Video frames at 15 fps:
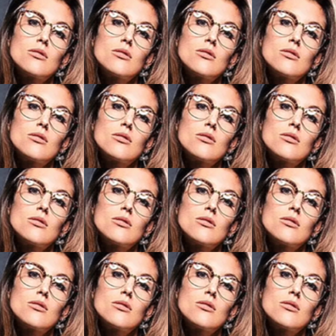
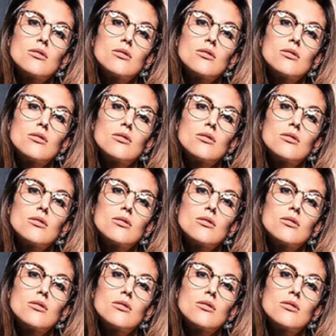
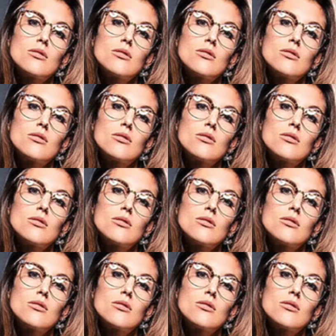
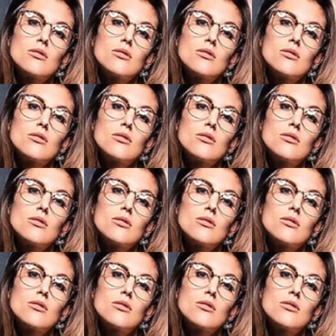
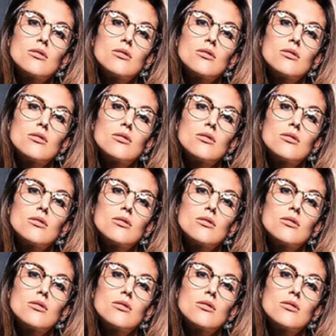
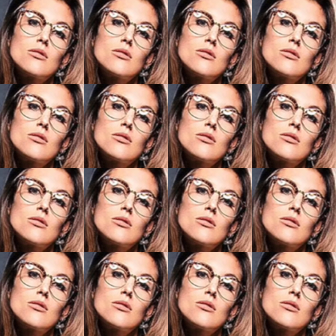The face doesn't move, so there is nothing to read.